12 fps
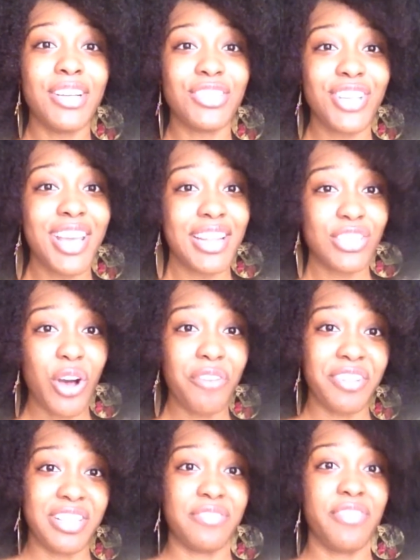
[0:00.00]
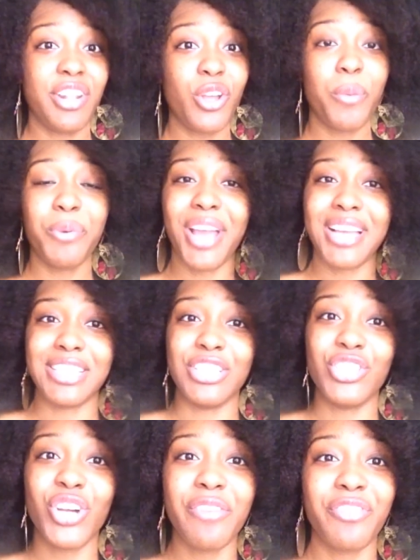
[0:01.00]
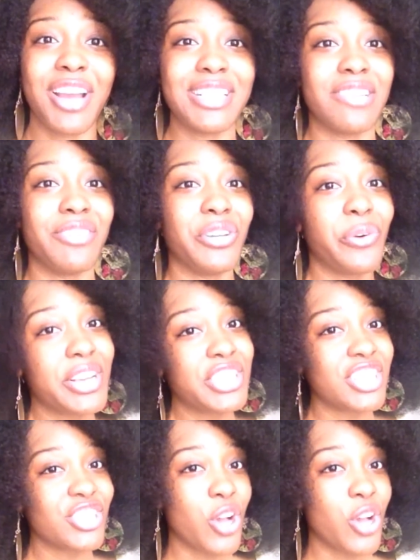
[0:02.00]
So yeah, that's all for this video. If you guys enjoy, if you guys have any questions,